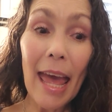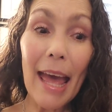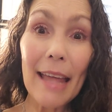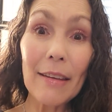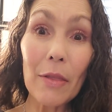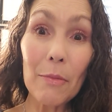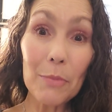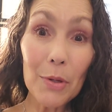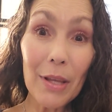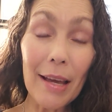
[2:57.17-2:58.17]
And the
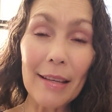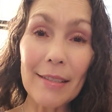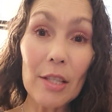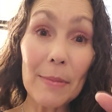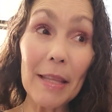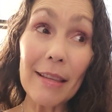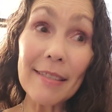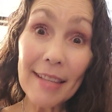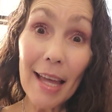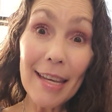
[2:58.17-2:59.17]
moon, uh, excuse me, the
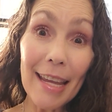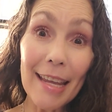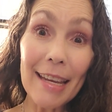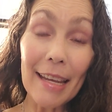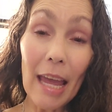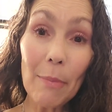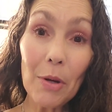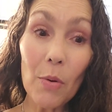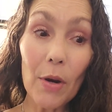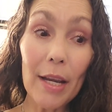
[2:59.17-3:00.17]
sun in
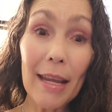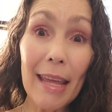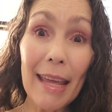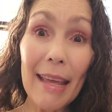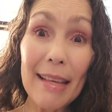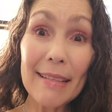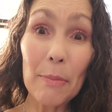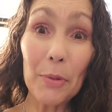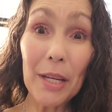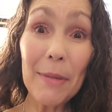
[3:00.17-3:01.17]
Capricorn is
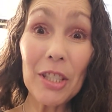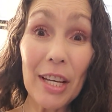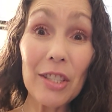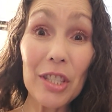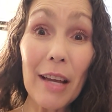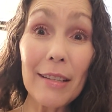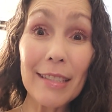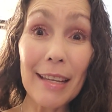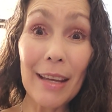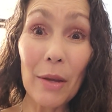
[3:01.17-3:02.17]
pretty much
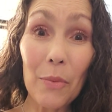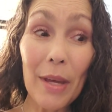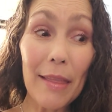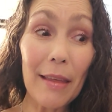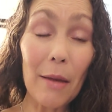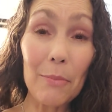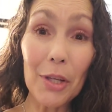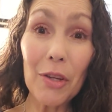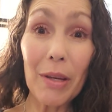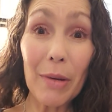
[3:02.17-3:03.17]
conjunct with um,
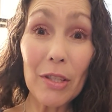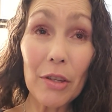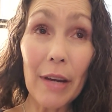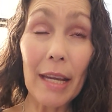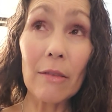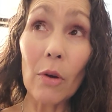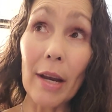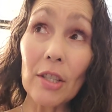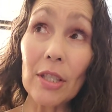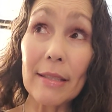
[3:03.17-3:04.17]
Mercury retrograde, or
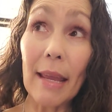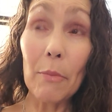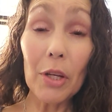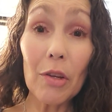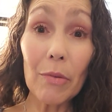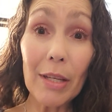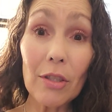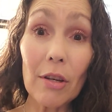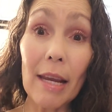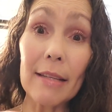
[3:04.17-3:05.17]
I should say Mercury
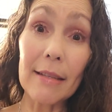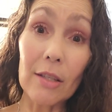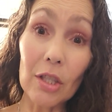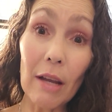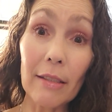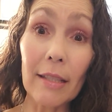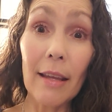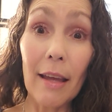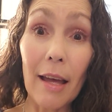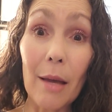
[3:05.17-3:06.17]
retrograde is conjunct
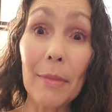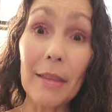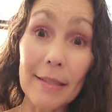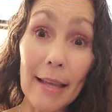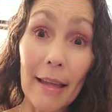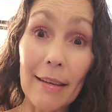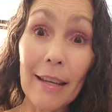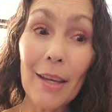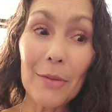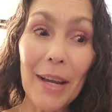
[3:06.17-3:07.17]
um, the sun
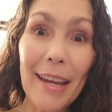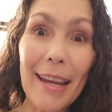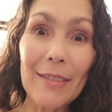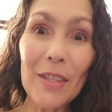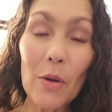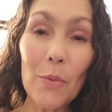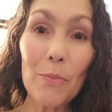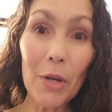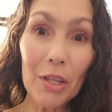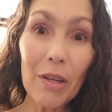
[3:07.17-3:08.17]
right? And so
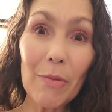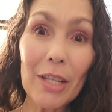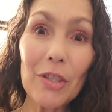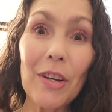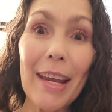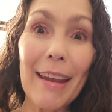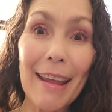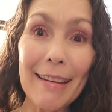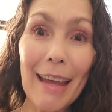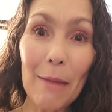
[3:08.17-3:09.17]
Mercury retrograde
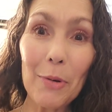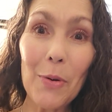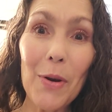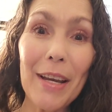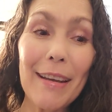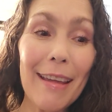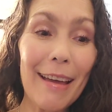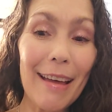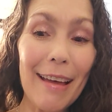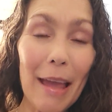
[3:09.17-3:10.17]
in Capricorn,
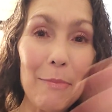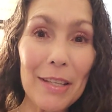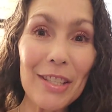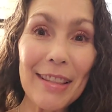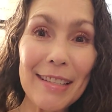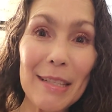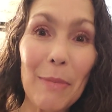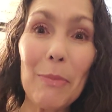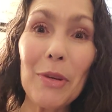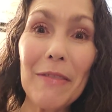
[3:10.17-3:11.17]
uh, I mentioned this in
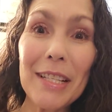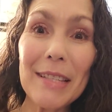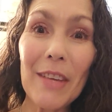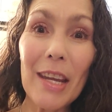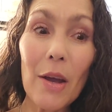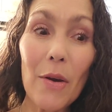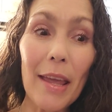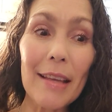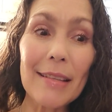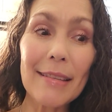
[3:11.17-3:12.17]
my previous video,
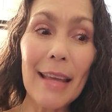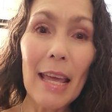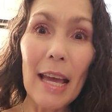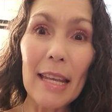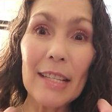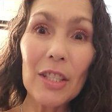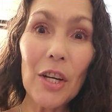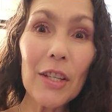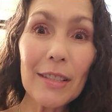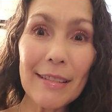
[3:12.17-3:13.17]
is an
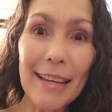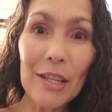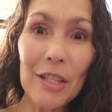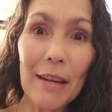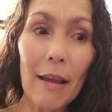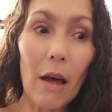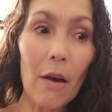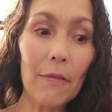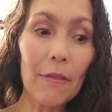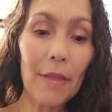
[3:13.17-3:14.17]
internalization
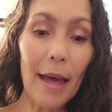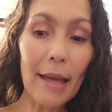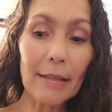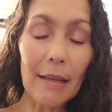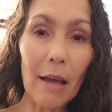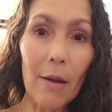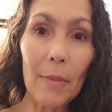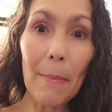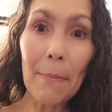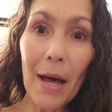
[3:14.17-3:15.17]
of that
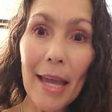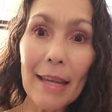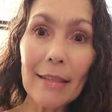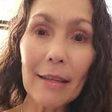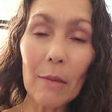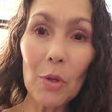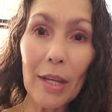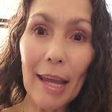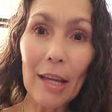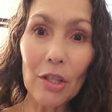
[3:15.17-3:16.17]
um, mind
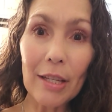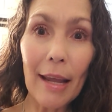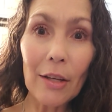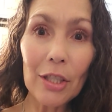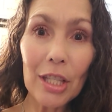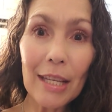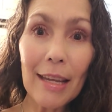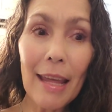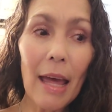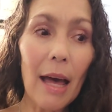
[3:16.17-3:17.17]
communication
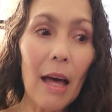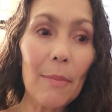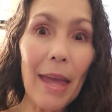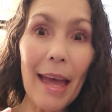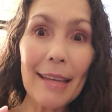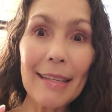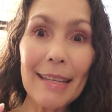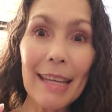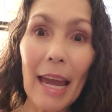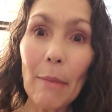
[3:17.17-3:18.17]
energy. Um, and
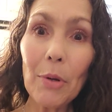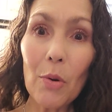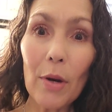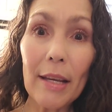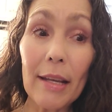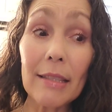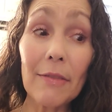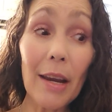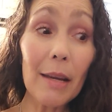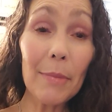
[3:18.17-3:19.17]
in Capricorn, it's
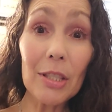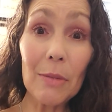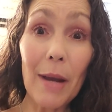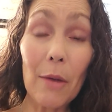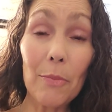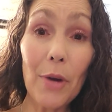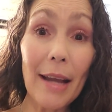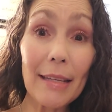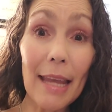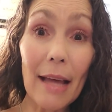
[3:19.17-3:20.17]
very much about
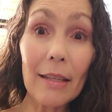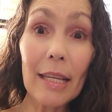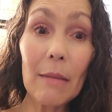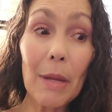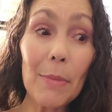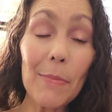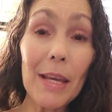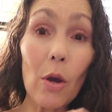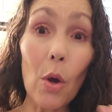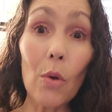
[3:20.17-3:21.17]
practicality and maybe
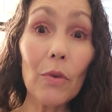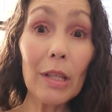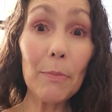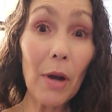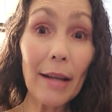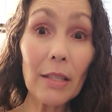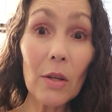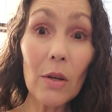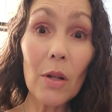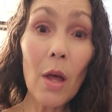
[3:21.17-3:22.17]
being overly
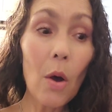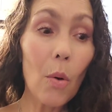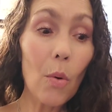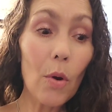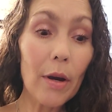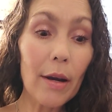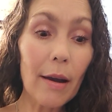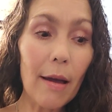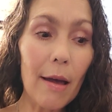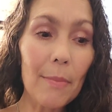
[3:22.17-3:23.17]
practical
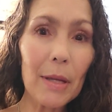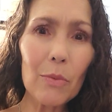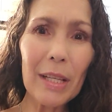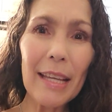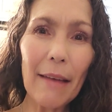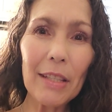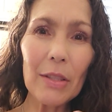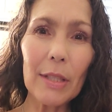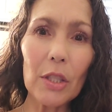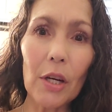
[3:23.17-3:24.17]
or um, really having
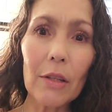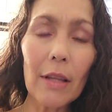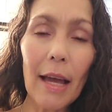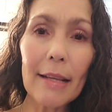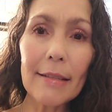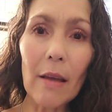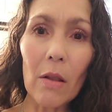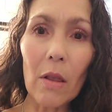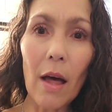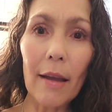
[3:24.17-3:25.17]
to internalize
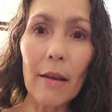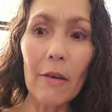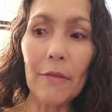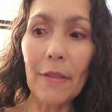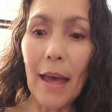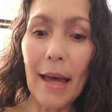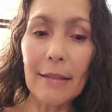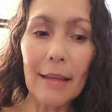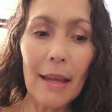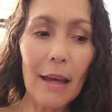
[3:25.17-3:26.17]
a lot of that